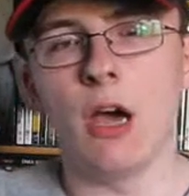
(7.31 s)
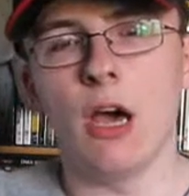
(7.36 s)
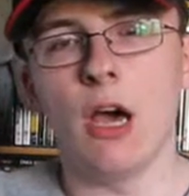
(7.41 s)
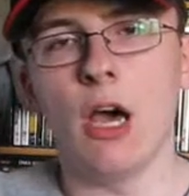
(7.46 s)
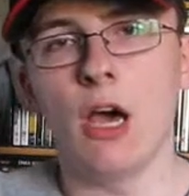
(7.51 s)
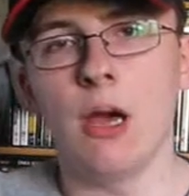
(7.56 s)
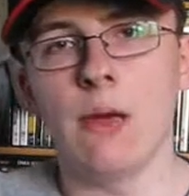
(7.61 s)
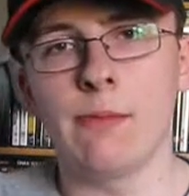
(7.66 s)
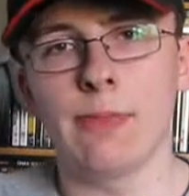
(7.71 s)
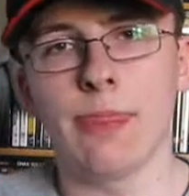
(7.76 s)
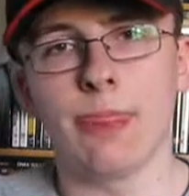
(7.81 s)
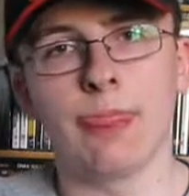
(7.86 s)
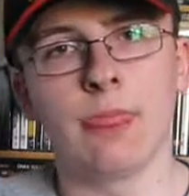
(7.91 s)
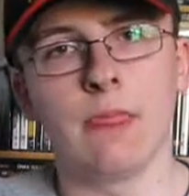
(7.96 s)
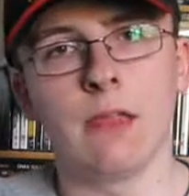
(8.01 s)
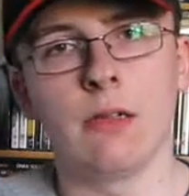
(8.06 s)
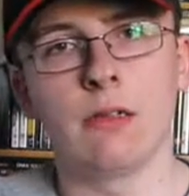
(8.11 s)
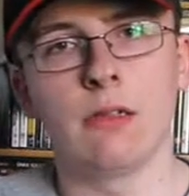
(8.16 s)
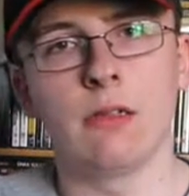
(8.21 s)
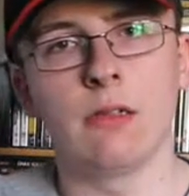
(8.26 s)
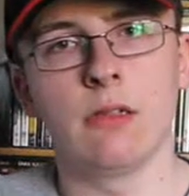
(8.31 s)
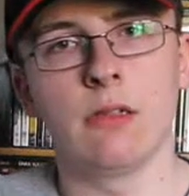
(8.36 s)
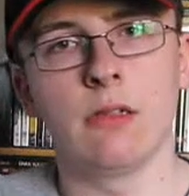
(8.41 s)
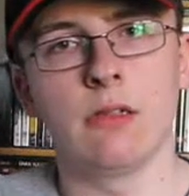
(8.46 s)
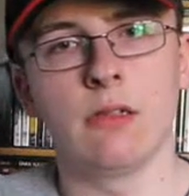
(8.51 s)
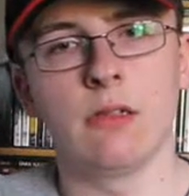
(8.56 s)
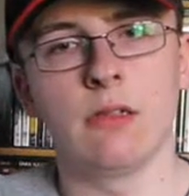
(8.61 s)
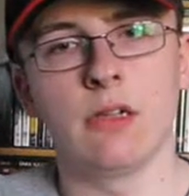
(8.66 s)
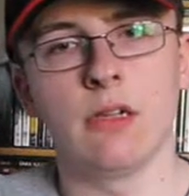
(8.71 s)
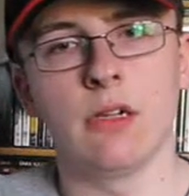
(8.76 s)
I've
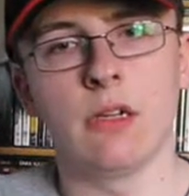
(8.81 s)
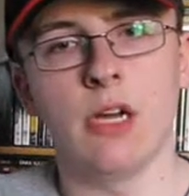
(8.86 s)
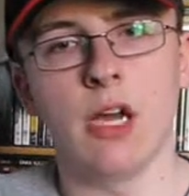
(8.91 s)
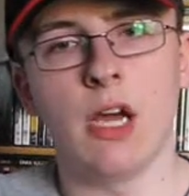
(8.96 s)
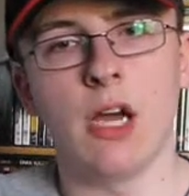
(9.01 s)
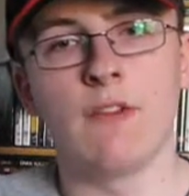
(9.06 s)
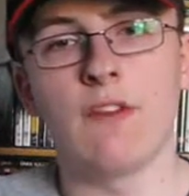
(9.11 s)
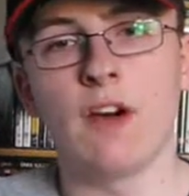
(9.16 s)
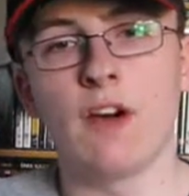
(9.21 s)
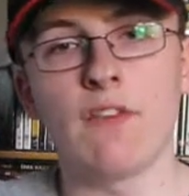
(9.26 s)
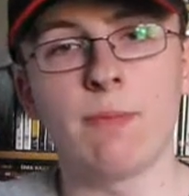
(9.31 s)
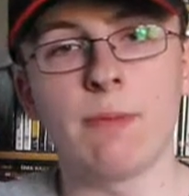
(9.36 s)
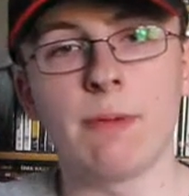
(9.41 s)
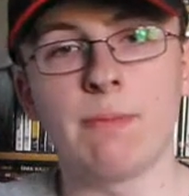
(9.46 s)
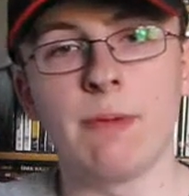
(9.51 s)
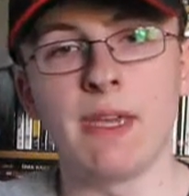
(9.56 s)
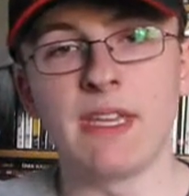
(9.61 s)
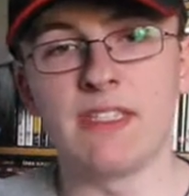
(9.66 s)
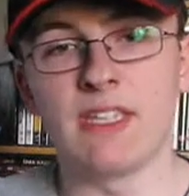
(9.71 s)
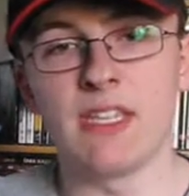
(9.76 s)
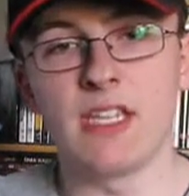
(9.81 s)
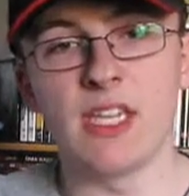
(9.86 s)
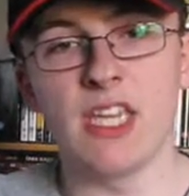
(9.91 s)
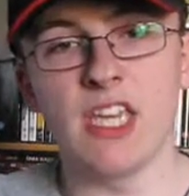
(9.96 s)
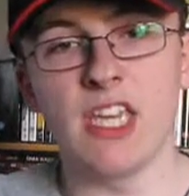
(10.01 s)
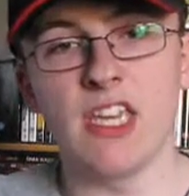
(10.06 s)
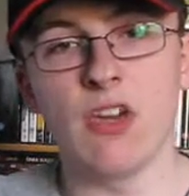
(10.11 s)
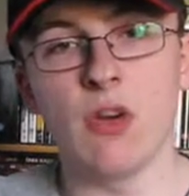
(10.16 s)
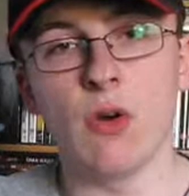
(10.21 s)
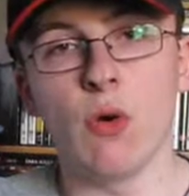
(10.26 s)
either been
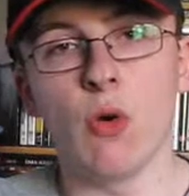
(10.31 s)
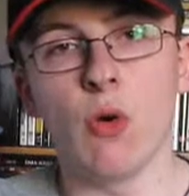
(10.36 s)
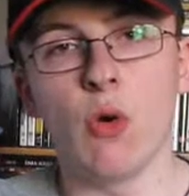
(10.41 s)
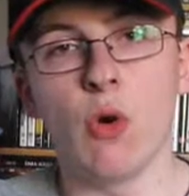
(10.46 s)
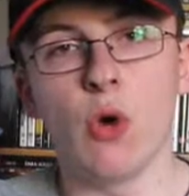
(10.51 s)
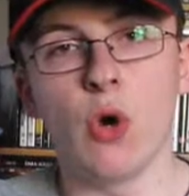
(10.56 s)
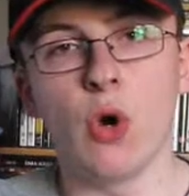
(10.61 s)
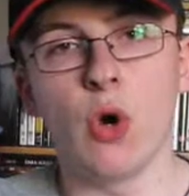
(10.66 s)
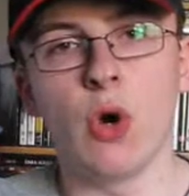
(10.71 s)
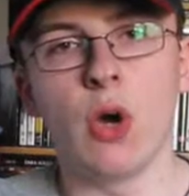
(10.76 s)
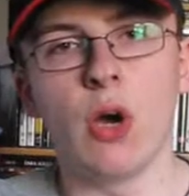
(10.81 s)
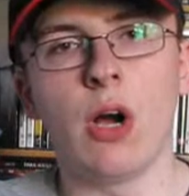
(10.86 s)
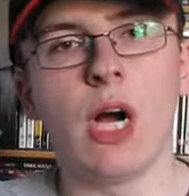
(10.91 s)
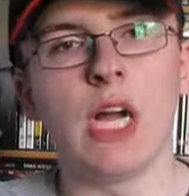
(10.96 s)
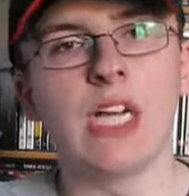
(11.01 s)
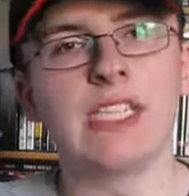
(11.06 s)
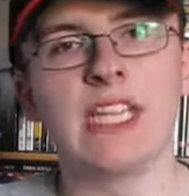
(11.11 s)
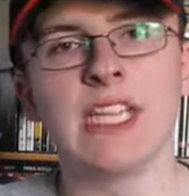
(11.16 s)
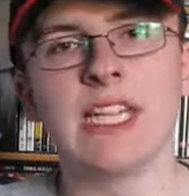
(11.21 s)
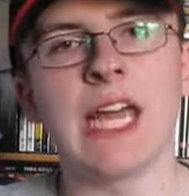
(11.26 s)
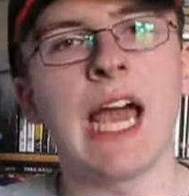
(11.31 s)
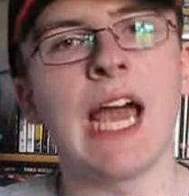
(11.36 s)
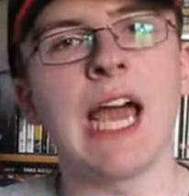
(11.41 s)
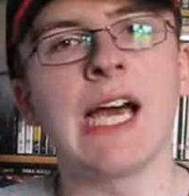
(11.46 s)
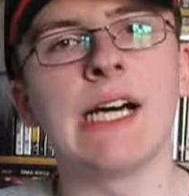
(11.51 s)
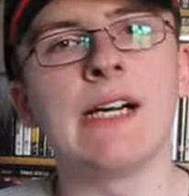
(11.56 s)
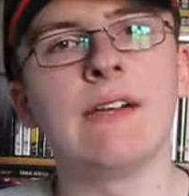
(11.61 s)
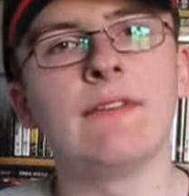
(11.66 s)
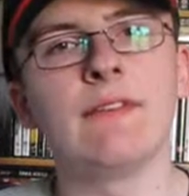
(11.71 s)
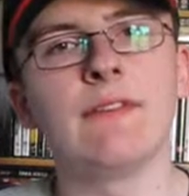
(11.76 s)
busy or I
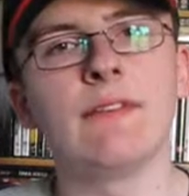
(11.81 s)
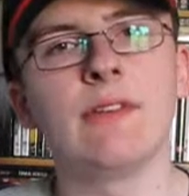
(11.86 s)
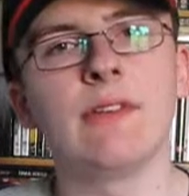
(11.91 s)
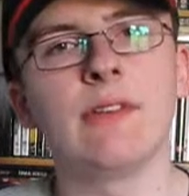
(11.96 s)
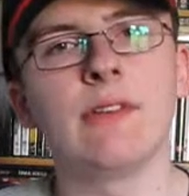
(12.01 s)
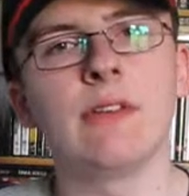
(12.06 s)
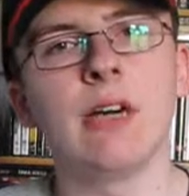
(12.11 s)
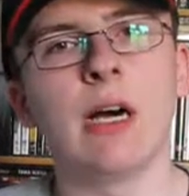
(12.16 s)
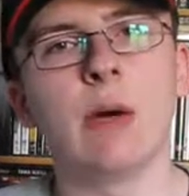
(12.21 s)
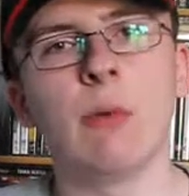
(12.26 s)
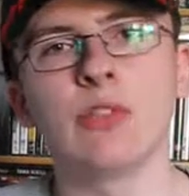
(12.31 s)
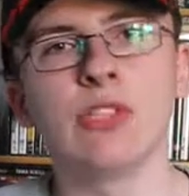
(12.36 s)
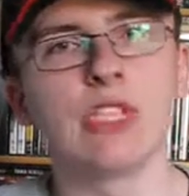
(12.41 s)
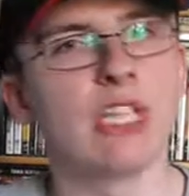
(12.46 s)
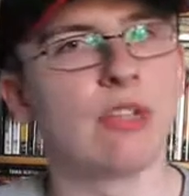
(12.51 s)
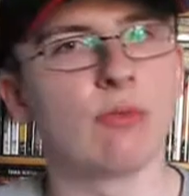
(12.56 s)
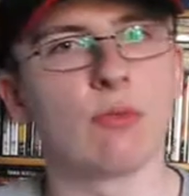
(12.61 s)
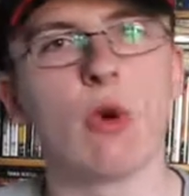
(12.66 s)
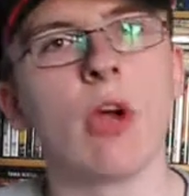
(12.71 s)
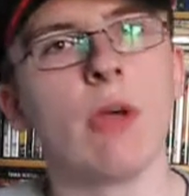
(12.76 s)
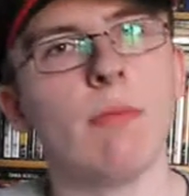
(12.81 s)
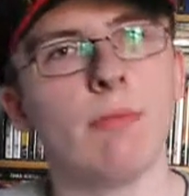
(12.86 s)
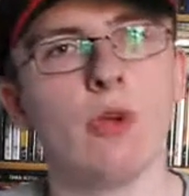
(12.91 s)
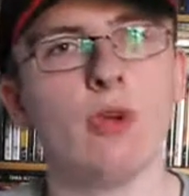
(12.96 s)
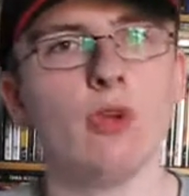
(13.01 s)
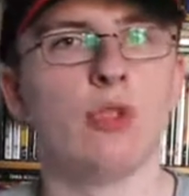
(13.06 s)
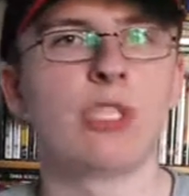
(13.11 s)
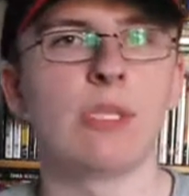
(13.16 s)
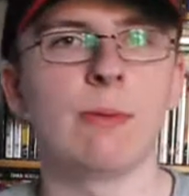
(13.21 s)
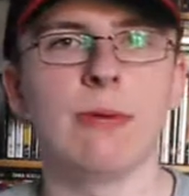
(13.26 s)
wasn't in the right
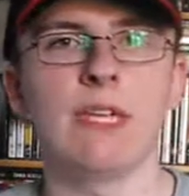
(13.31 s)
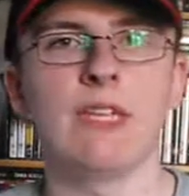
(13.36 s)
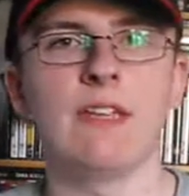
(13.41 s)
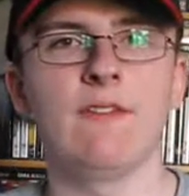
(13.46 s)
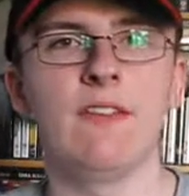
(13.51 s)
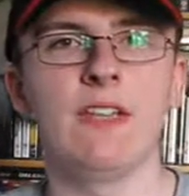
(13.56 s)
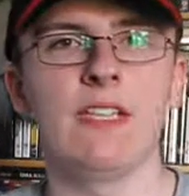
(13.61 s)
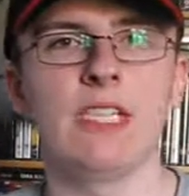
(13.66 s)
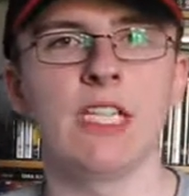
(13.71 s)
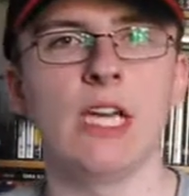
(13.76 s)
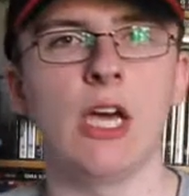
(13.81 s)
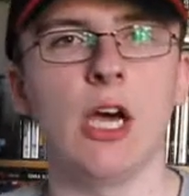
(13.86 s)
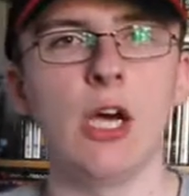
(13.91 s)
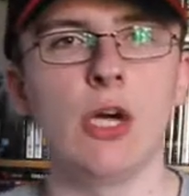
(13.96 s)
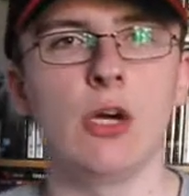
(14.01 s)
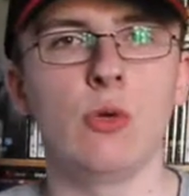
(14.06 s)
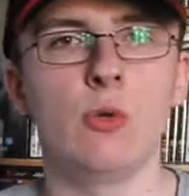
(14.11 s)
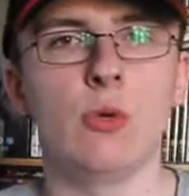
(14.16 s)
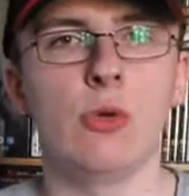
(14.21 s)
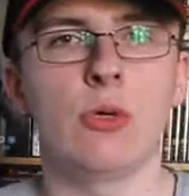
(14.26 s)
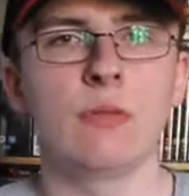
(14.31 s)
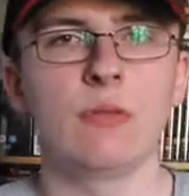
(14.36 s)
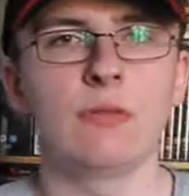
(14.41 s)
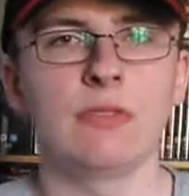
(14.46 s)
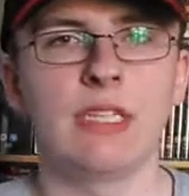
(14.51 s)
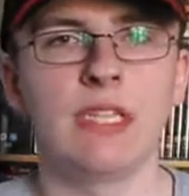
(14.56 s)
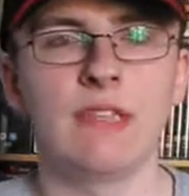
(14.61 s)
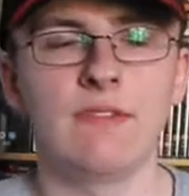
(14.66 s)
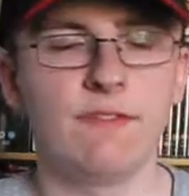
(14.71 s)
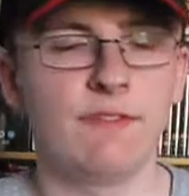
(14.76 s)
mood to make a video,
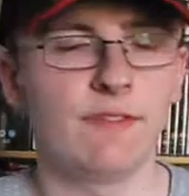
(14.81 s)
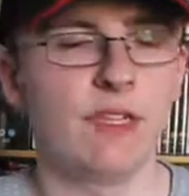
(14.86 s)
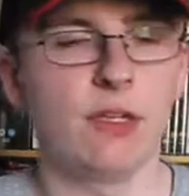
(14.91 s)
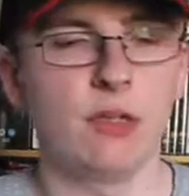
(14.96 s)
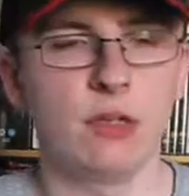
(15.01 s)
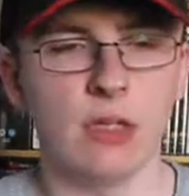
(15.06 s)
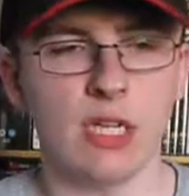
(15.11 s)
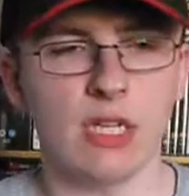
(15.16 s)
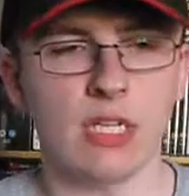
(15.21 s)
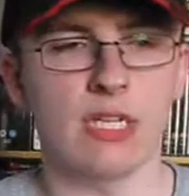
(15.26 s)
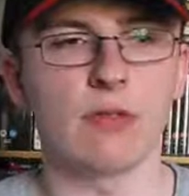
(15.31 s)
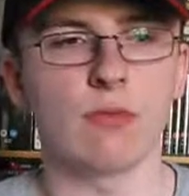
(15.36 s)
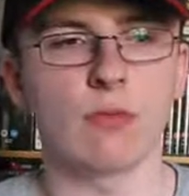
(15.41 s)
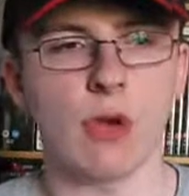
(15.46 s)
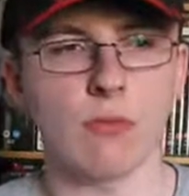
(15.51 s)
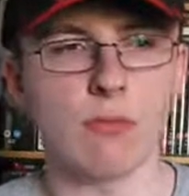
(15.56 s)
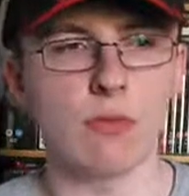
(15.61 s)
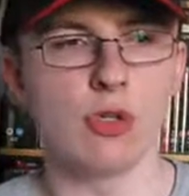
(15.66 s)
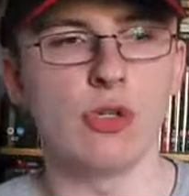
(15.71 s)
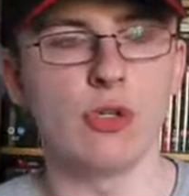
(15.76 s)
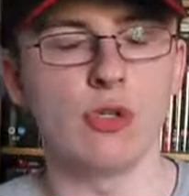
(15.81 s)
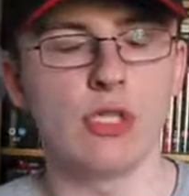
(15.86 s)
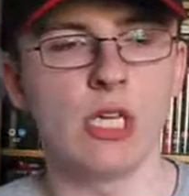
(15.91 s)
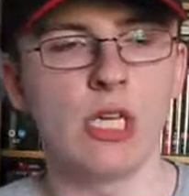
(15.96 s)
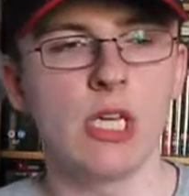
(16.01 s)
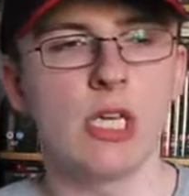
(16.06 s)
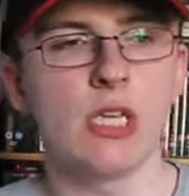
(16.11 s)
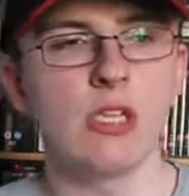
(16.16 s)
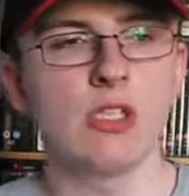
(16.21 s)
didn't feel like in the right mood.